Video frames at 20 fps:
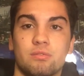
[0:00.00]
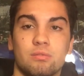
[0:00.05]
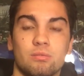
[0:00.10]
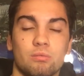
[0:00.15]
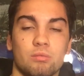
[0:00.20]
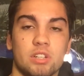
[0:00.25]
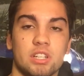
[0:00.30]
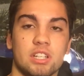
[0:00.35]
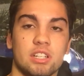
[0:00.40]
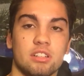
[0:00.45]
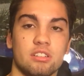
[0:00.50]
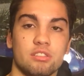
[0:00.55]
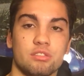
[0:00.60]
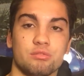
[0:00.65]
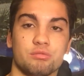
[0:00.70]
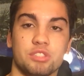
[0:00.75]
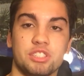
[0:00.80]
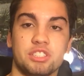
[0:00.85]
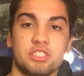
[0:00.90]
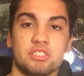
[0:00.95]
when it
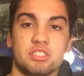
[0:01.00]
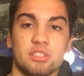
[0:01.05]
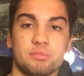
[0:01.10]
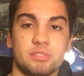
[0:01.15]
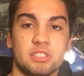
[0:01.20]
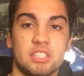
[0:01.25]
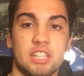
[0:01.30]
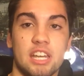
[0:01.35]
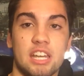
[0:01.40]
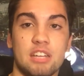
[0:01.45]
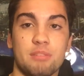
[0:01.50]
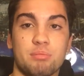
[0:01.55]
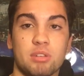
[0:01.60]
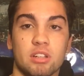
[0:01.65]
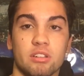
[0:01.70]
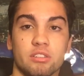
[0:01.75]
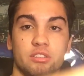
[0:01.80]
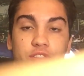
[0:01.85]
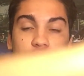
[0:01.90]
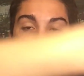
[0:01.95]
reaches up to the
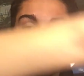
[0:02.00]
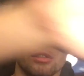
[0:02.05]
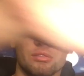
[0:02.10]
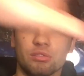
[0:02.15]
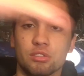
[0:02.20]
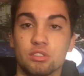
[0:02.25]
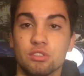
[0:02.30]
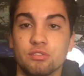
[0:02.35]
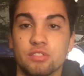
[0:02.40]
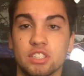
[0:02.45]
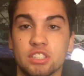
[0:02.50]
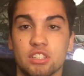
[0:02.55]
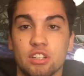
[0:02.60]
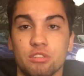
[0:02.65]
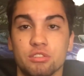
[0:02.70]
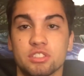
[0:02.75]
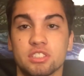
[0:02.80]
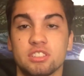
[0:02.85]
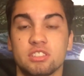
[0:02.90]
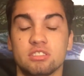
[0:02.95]
A-pillars and the roof, it
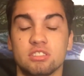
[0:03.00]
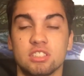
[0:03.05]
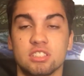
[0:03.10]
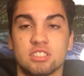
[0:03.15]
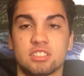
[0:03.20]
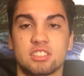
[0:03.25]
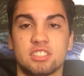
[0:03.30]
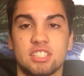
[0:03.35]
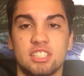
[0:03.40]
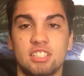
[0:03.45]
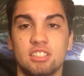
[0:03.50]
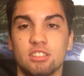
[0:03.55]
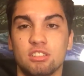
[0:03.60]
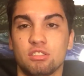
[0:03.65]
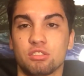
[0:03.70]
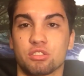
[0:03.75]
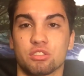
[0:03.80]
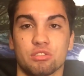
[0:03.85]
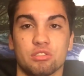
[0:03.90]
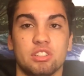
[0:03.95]
goes into this
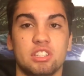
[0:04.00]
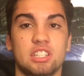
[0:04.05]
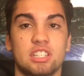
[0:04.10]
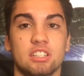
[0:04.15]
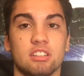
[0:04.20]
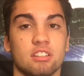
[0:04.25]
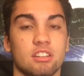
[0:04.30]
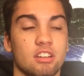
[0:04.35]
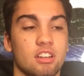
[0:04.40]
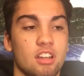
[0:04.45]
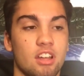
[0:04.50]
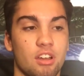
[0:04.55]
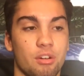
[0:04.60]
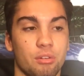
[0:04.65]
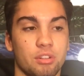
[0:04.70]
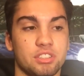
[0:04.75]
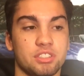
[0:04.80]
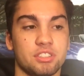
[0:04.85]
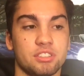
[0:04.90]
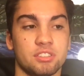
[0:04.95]
teal green,
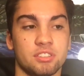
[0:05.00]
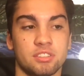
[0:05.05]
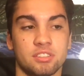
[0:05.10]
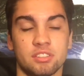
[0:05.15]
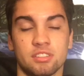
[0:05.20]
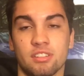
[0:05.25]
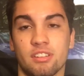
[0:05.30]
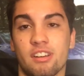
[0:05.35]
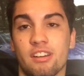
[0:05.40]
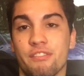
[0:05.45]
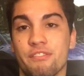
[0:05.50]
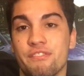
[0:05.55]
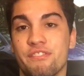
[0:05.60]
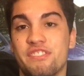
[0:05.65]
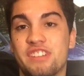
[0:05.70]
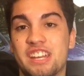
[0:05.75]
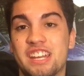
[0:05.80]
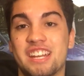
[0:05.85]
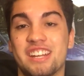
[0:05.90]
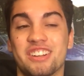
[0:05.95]
which is a
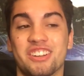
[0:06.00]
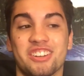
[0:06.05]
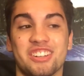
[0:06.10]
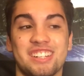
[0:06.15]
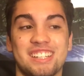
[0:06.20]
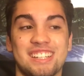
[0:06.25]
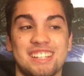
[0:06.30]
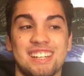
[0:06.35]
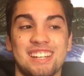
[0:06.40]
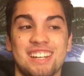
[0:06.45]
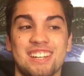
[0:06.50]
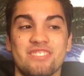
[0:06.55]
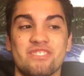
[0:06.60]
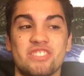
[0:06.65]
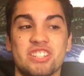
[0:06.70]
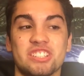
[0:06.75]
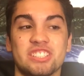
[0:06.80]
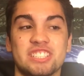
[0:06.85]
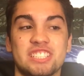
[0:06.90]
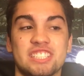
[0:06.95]
very,
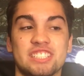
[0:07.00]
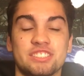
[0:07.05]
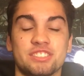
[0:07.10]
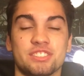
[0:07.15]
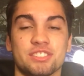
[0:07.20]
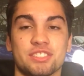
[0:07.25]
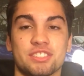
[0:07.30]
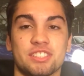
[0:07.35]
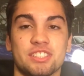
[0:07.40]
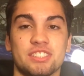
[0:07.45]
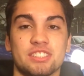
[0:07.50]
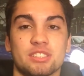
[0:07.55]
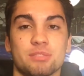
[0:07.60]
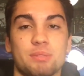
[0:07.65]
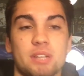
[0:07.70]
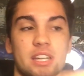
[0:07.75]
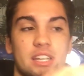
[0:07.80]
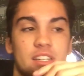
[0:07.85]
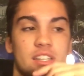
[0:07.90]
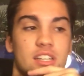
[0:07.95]
very interesting
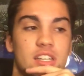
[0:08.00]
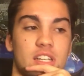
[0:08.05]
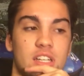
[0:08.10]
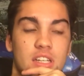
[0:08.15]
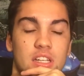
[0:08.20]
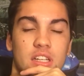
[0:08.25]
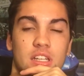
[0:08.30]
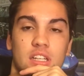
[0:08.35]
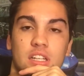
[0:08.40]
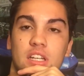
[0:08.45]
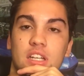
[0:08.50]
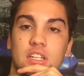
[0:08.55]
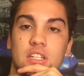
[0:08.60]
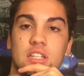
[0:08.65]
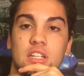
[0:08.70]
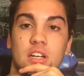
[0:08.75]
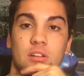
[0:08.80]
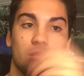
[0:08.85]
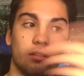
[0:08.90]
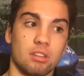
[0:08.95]
spec.
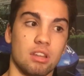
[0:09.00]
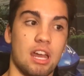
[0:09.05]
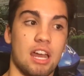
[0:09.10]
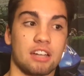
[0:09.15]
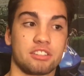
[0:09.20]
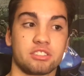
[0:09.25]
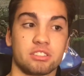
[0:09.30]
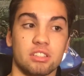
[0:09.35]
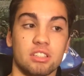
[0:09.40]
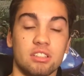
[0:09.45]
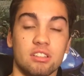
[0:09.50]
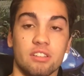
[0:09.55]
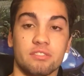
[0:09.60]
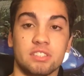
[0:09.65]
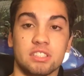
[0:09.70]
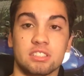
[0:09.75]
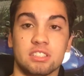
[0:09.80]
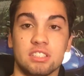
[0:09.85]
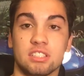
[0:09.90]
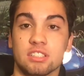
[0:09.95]
I would actually love
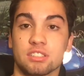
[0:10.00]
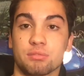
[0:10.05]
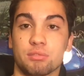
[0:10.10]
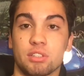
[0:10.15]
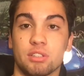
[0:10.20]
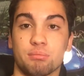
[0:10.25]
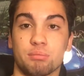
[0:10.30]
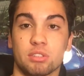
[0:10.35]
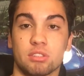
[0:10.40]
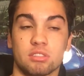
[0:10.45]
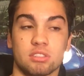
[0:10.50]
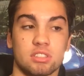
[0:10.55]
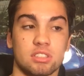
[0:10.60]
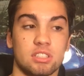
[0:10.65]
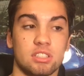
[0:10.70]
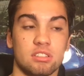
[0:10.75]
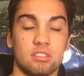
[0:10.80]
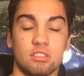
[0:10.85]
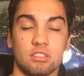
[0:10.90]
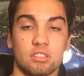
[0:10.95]
to see this one in
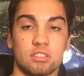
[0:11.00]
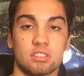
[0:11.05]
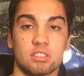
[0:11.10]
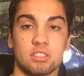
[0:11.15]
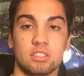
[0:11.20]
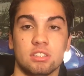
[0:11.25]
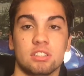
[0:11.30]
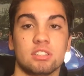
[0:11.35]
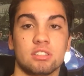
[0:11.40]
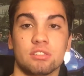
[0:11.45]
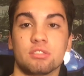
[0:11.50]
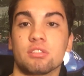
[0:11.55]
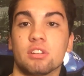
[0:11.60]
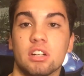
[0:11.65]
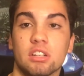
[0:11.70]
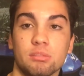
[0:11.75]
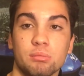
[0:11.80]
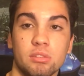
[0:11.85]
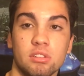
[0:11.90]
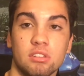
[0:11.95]
person. It looks
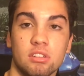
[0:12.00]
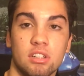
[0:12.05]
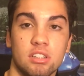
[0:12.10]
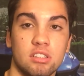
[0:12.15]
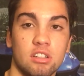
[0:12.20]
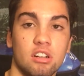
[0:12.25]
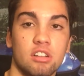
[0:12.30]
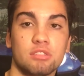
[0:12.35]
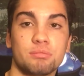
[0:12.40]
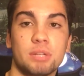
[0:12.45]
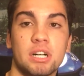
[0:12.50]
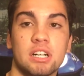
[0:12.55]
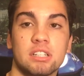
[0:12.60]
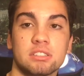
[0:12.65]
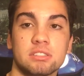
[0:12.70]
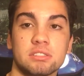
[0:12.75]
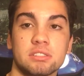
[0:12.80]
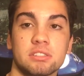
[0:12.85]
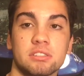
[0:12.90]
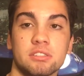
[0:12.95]
incredible on all
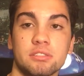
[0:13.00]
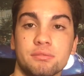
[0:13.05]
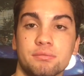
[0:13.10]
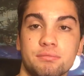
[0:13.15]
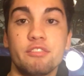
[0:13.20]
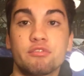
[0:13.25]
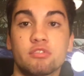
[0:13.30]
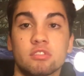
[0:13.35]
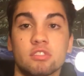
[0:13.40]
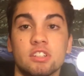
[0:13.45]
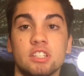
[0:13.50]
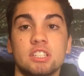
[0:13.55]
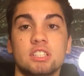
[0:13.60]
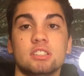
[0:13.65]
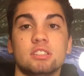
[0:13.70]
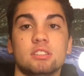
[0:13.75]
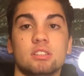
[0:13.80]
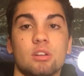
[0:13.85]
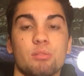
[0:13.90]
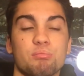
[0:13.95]
models.
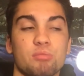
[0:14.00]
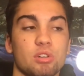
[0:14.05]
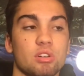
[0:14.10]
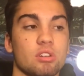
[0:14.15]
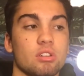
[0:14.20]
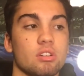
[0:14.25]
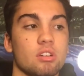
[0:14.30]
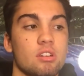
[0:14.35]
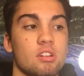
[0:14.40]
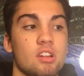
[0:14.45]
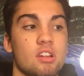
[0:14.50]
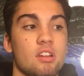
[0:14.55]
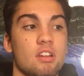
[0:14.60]
Livery number